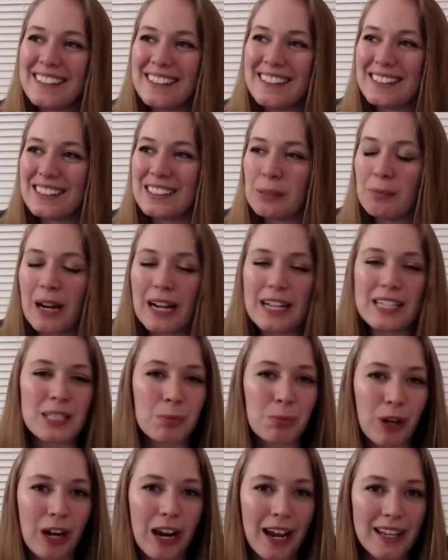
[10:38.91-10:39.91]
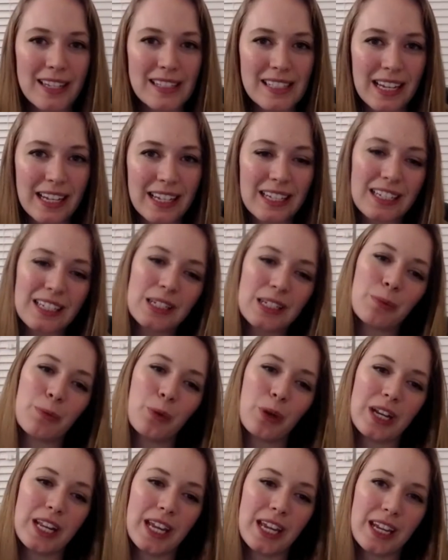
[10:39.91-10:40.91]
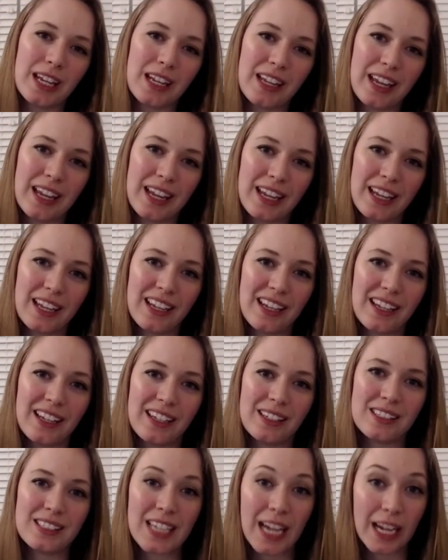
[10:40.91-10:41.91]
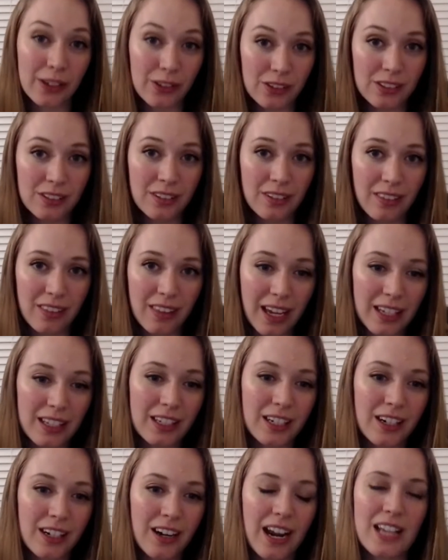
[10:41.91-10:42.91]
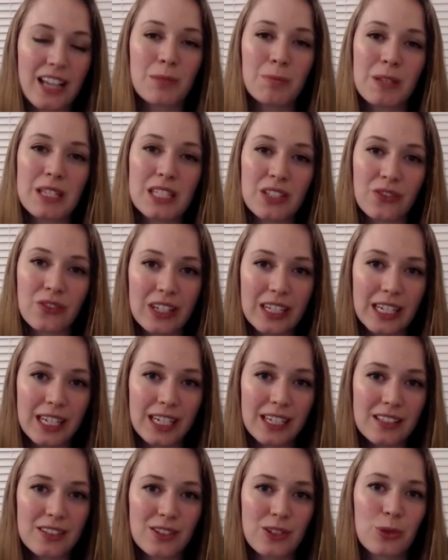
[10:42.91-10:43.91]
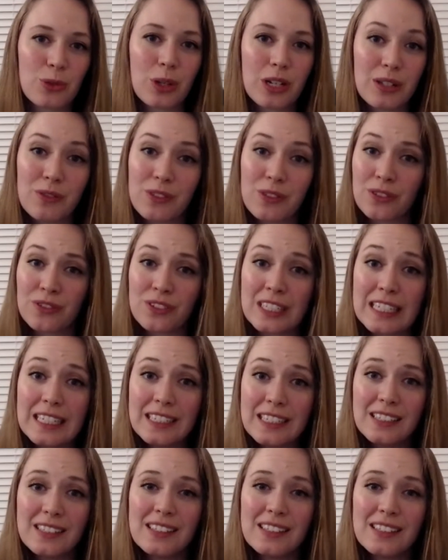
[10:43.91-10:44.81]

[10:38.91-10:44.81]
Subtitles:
to my surprise, I ended up winning a title that year as Miss Phoenix 2015.